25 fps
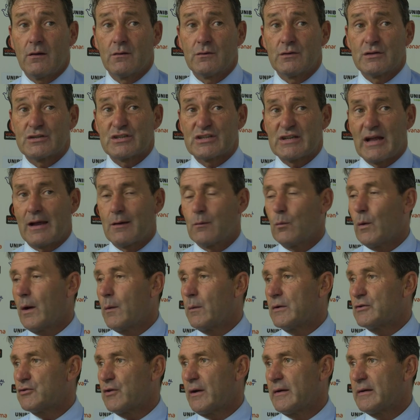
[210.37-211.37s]
understand why
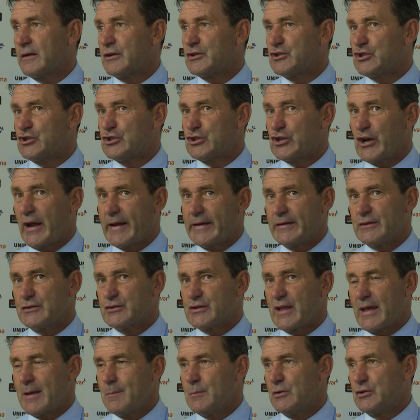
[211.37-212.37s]
we're trying to change
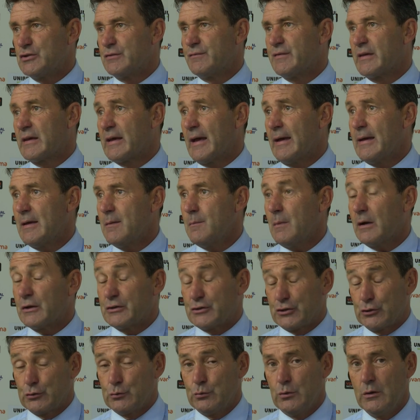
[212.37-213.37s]
the image of the game, I
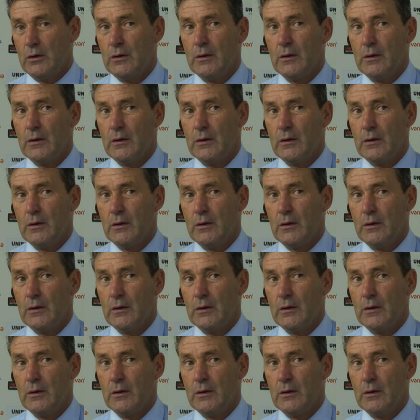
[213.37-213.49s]
do,